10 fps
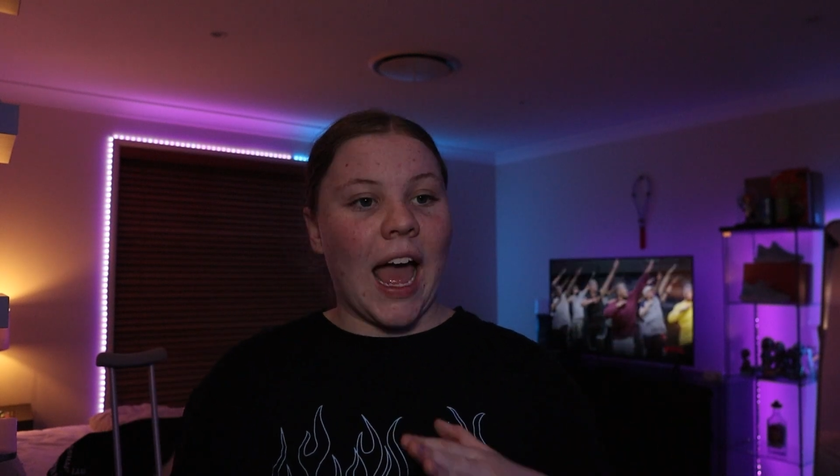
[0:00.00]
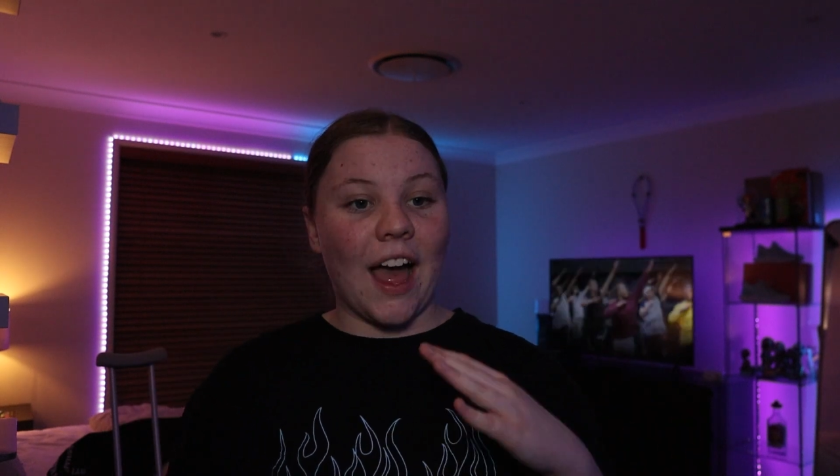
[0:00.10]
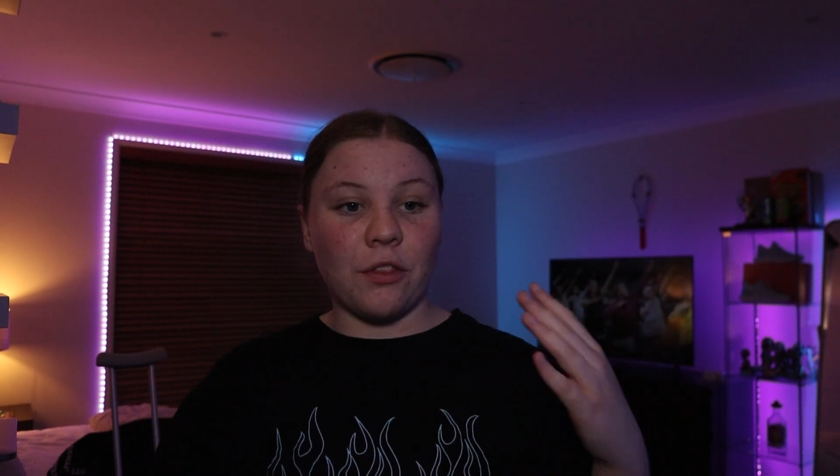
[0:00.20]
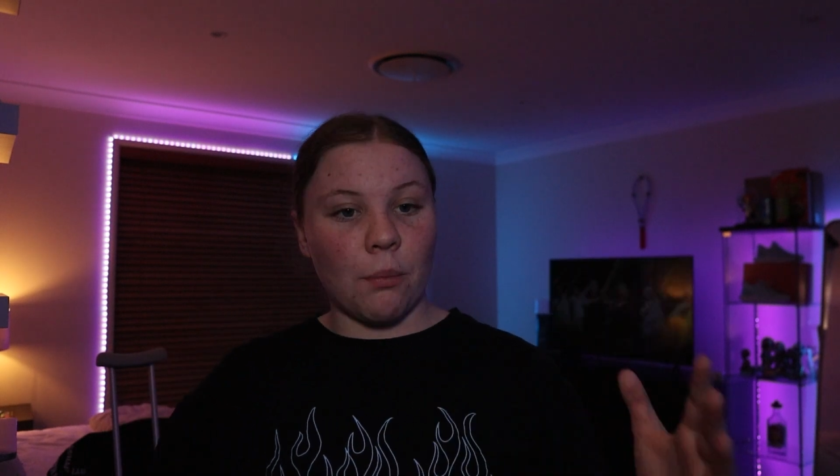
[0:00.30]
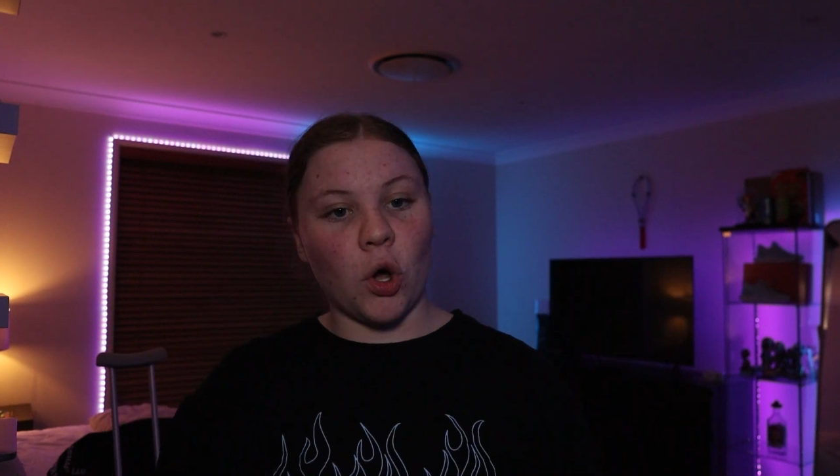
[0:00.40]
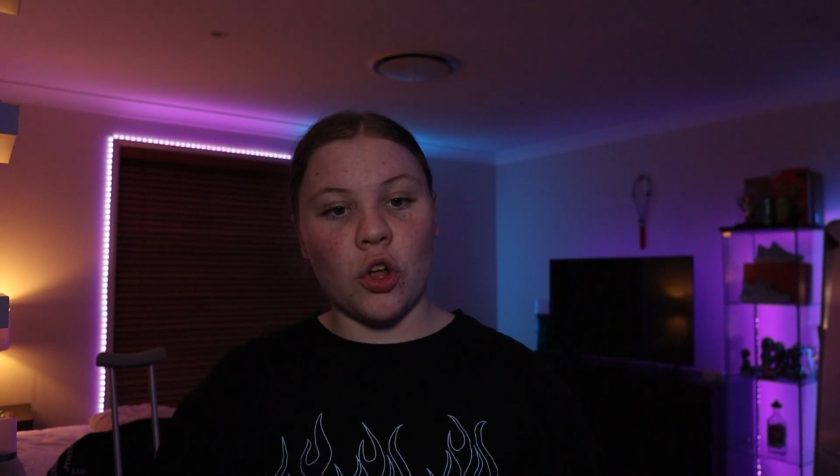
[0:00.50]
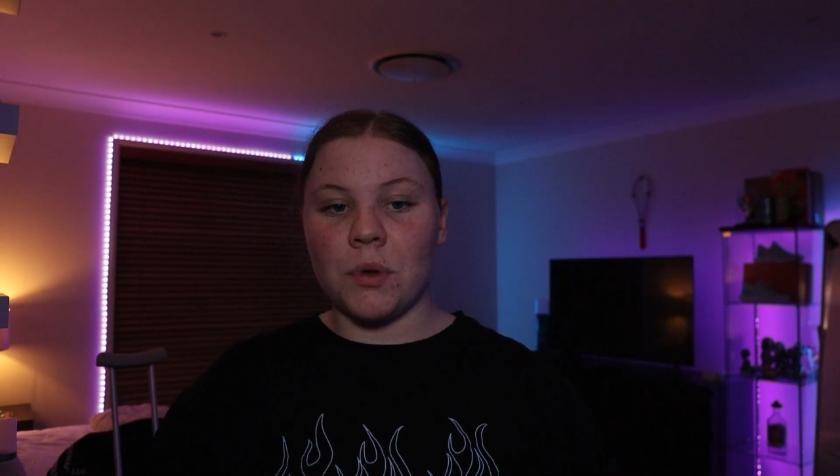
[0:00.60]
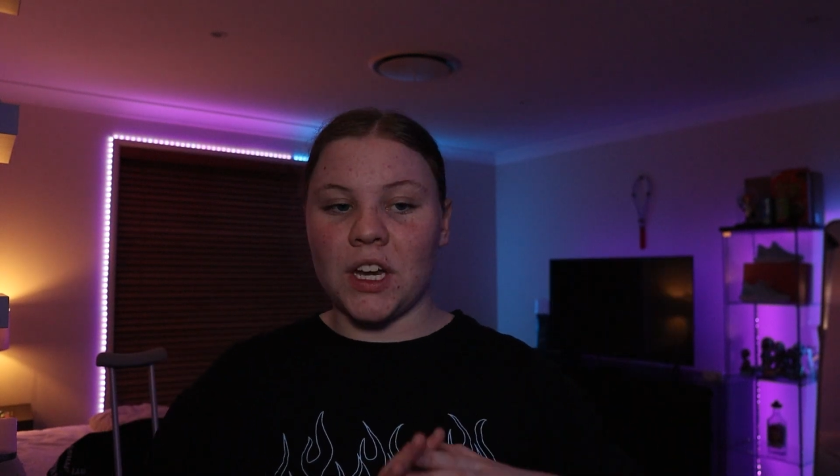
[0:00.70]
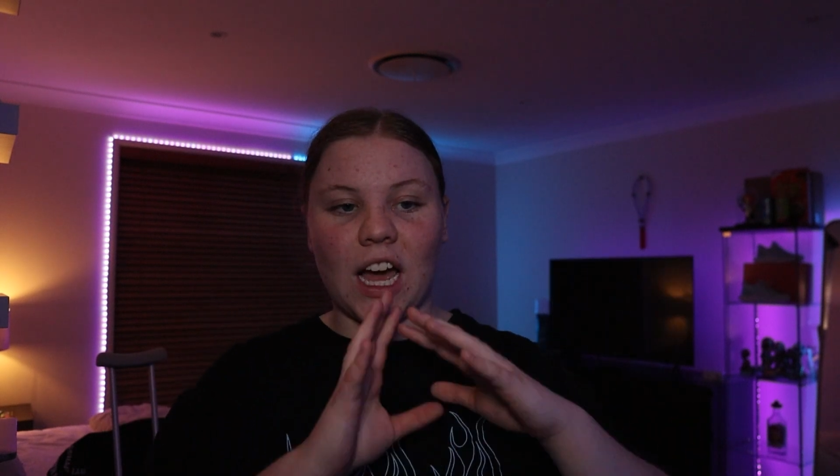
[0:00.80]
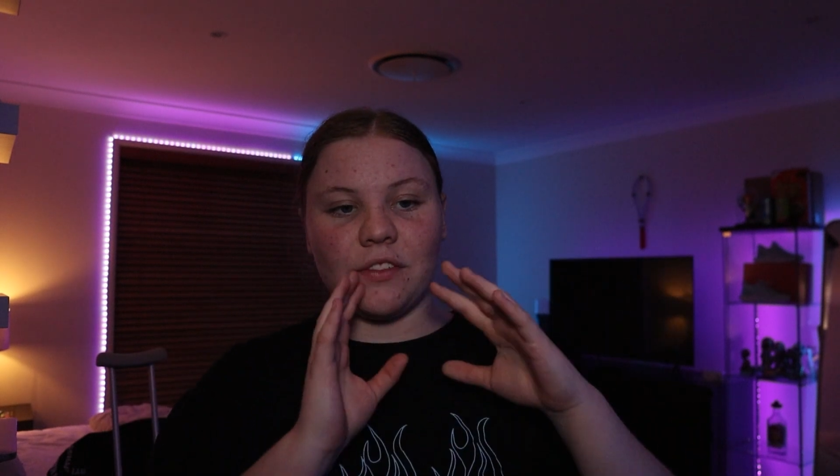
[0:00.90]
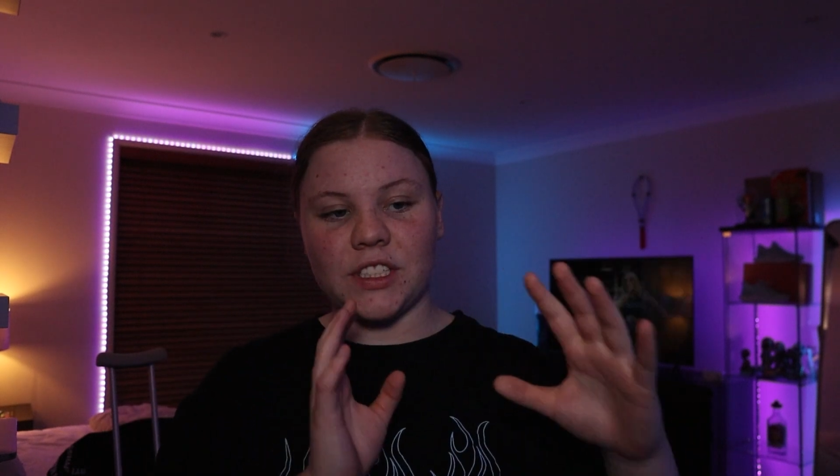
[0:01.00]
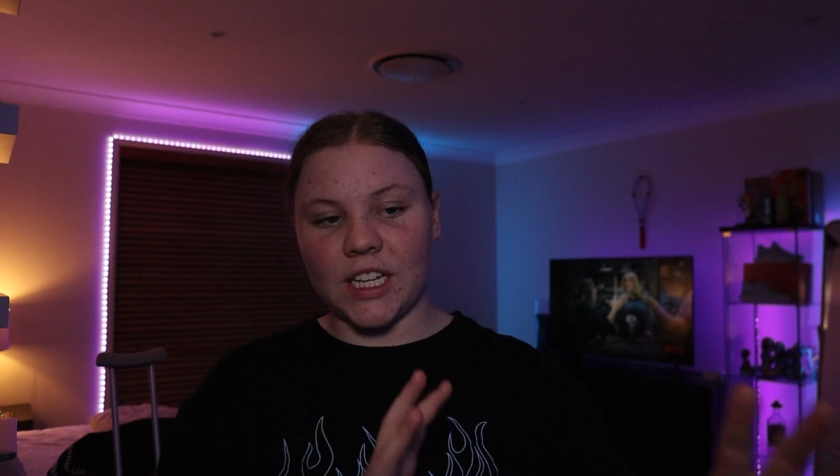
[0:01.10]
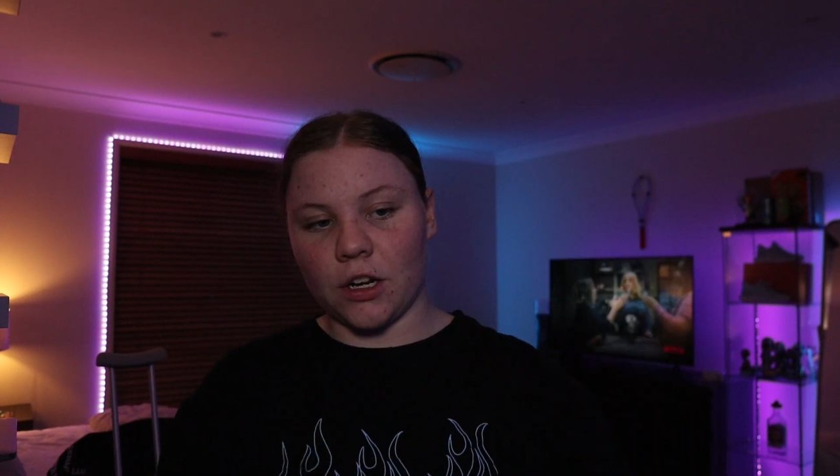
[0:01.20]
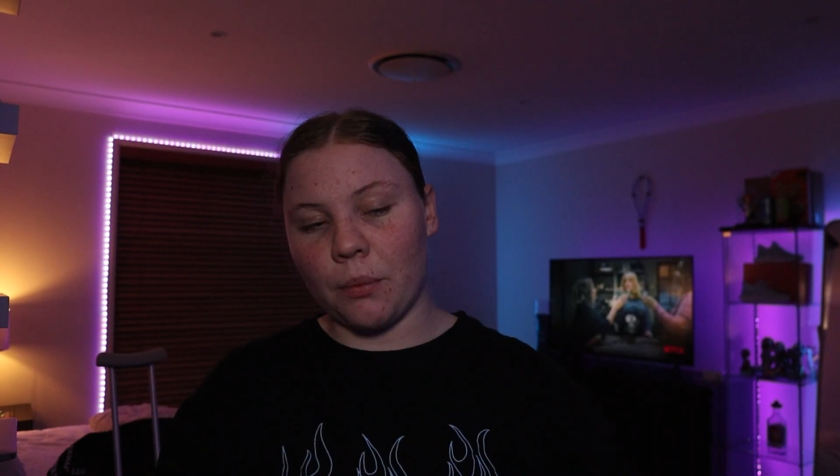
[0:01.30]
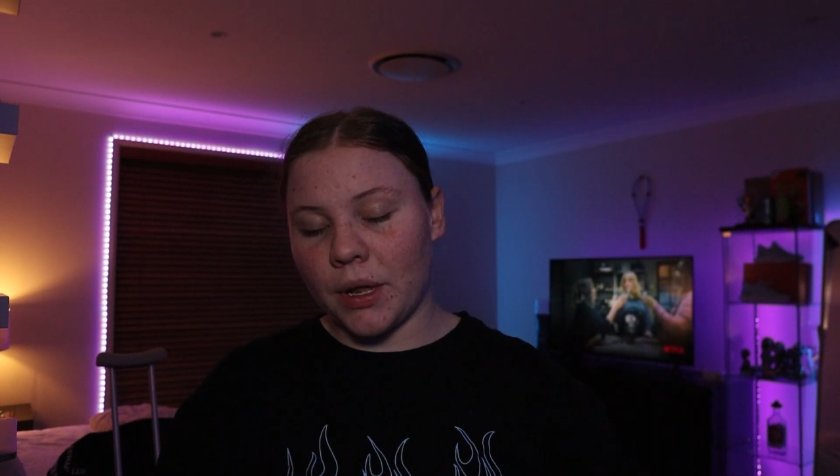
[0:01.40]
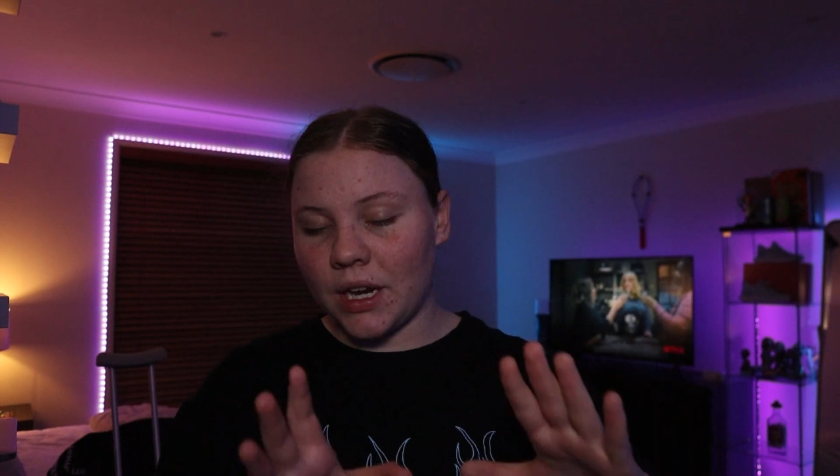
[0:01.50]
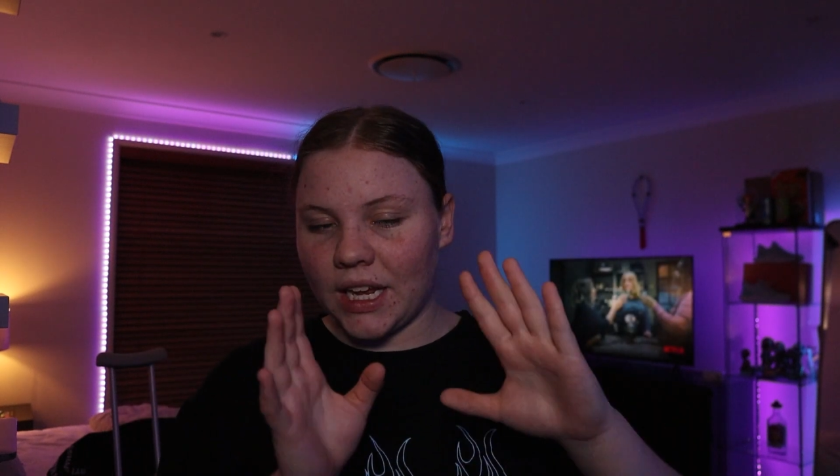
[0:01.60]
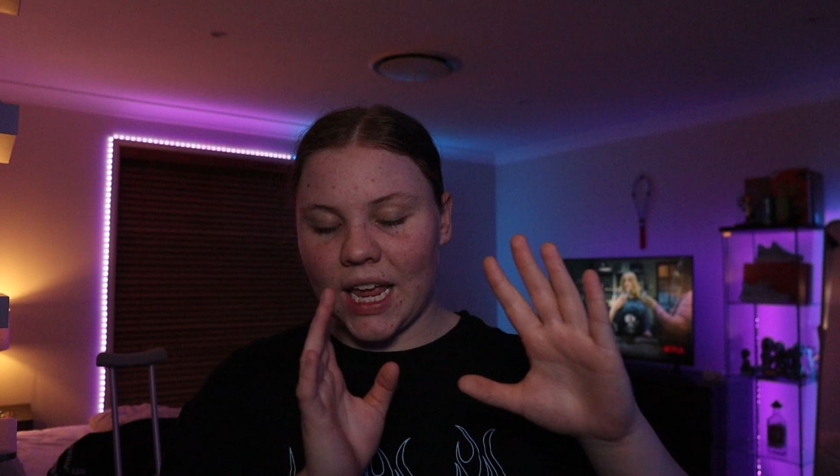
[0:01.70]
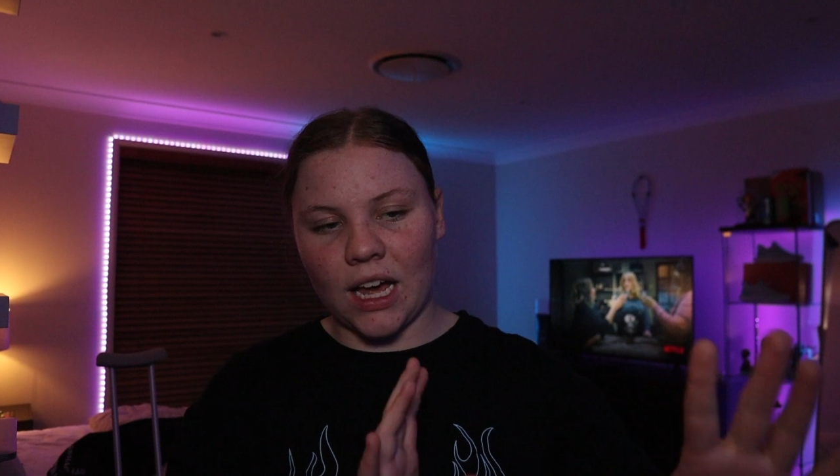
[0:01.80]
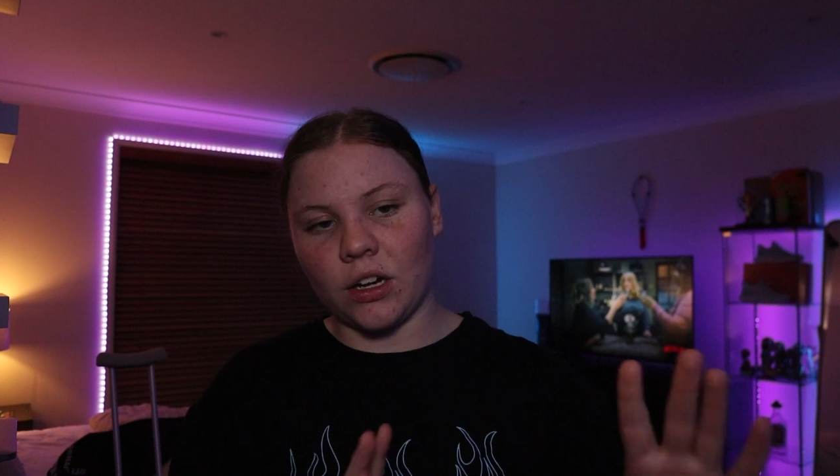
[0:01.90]
at the moment I've set up an
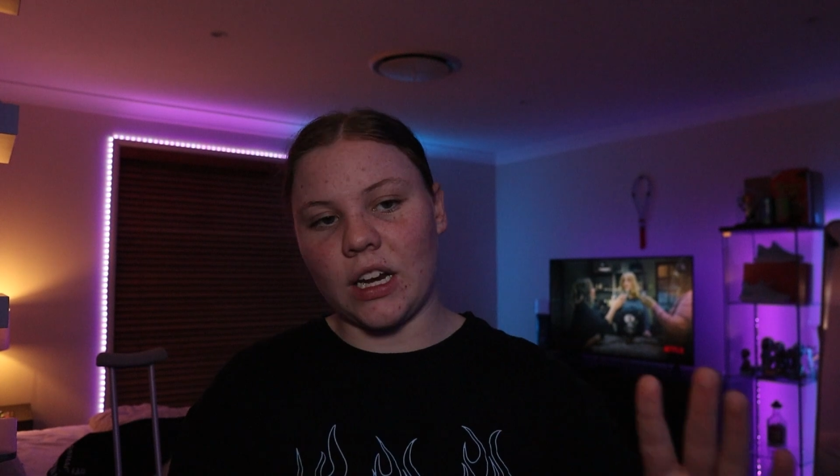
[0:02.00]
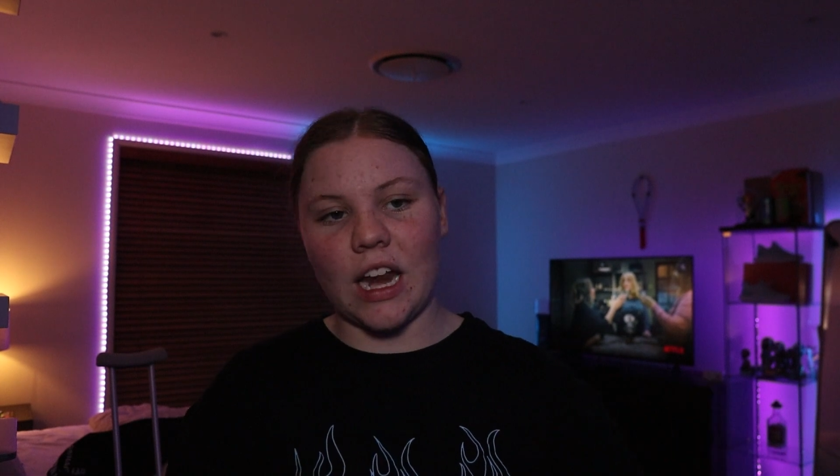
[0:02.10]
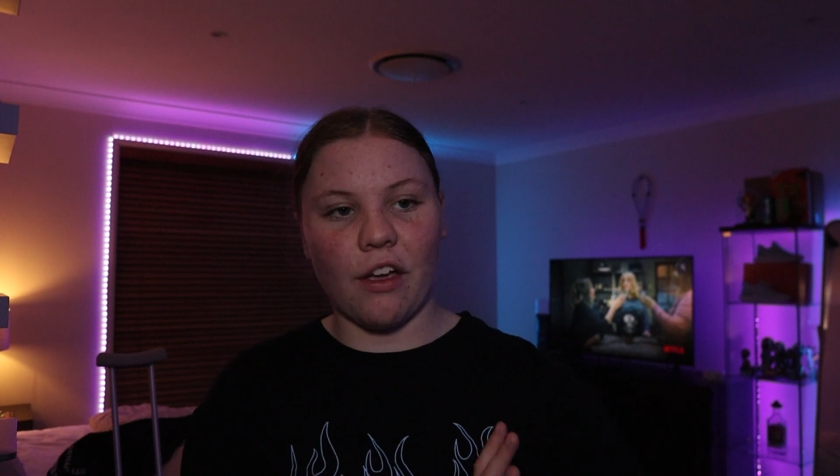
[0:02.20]
account and